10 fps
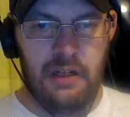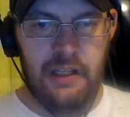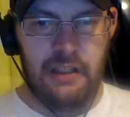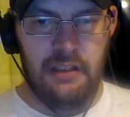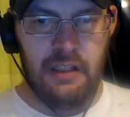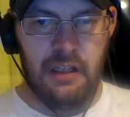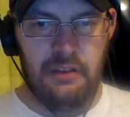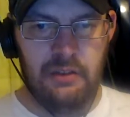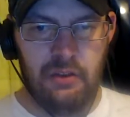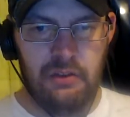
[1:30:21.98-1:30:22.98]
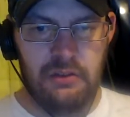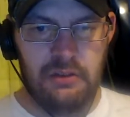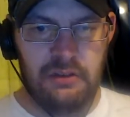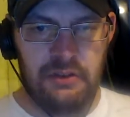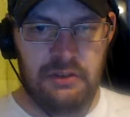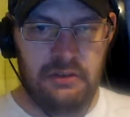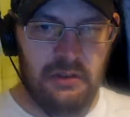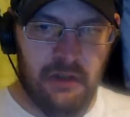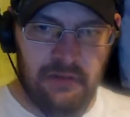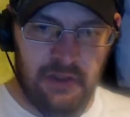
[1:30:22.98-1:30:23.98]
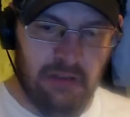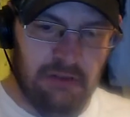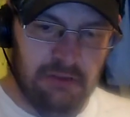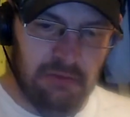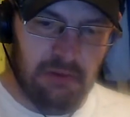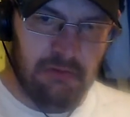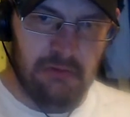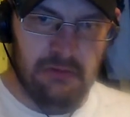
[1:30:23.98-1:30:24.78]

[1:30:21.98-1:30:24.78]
link Doc's over there as well.